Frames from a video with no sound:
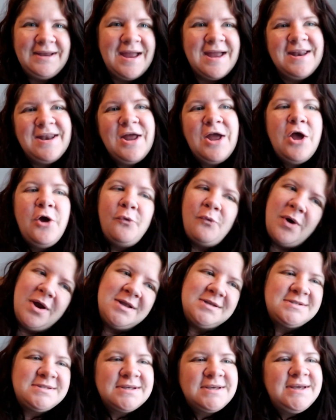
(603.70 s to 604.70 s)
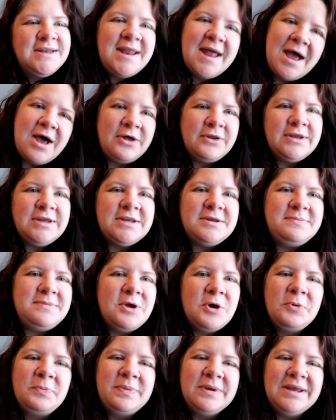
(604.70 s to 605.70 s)
and why does the canal need to
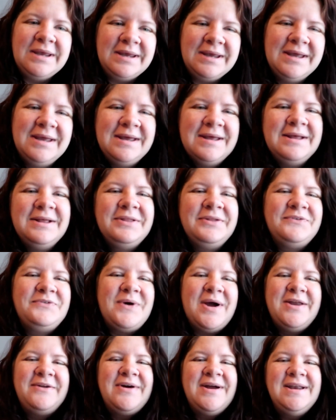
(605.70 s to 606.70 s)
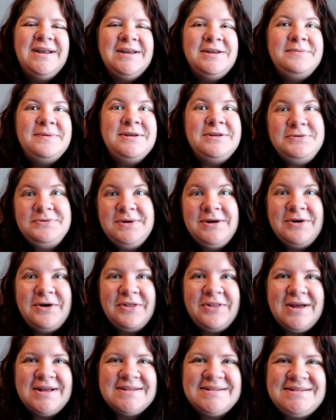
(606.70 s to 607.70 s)
be opening? Why do I need to be doing
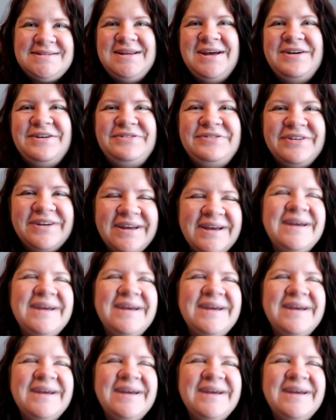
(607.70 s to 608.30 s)
all that stuff?